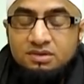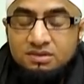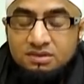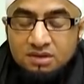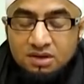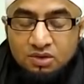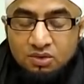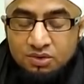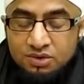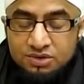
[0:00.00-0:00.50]

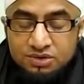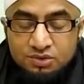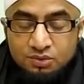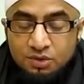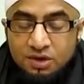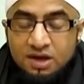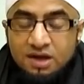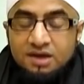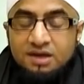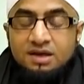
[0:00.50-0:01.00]
according to
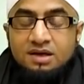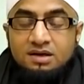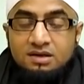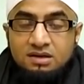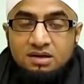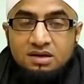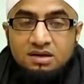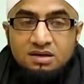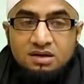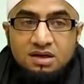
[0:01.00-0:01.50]
what I
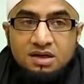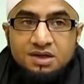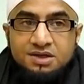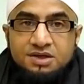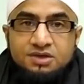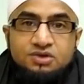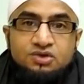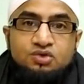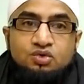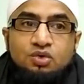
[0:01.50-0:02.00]
heard
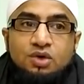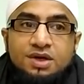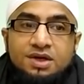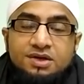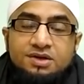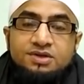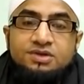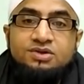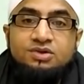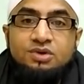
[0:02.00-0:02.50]
and saw and
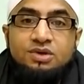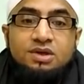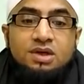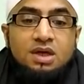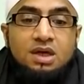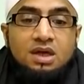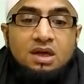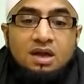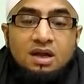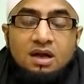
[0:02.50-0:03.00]
understood,
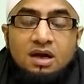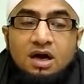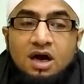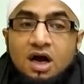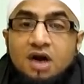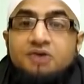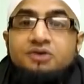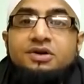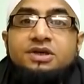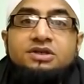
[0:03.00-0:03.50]

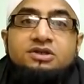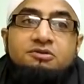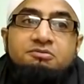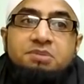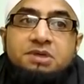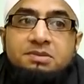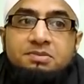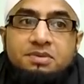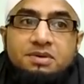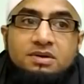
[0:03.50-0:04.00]
hundreds of
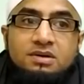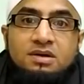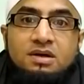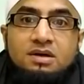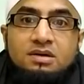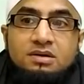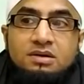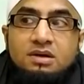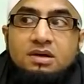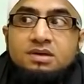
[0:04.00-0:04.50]
people,
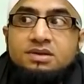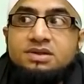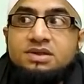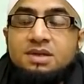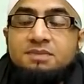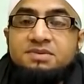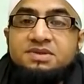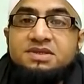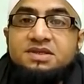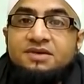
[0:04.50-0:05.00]

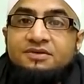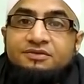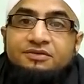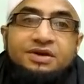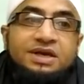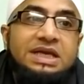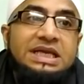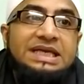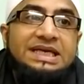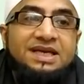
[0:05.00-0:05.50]
some
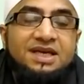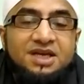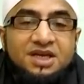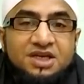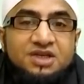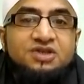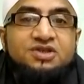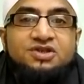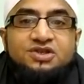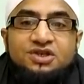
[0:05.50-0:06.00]
severely
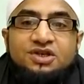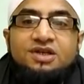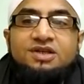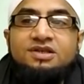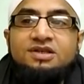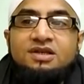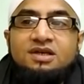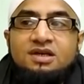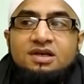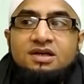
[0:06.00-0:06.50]
injured,
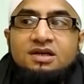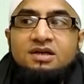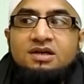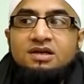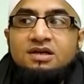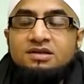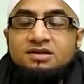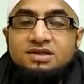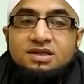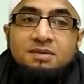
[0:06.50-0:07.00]

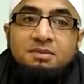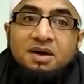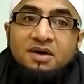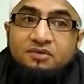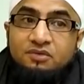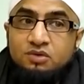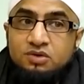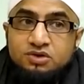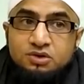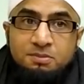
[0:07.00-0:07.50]
some
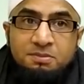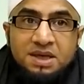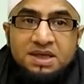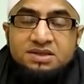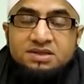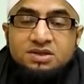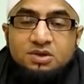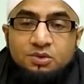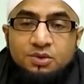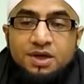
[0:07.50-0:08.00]
have also
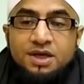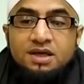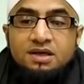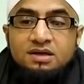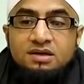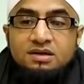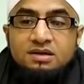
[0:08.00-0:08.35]
passed away.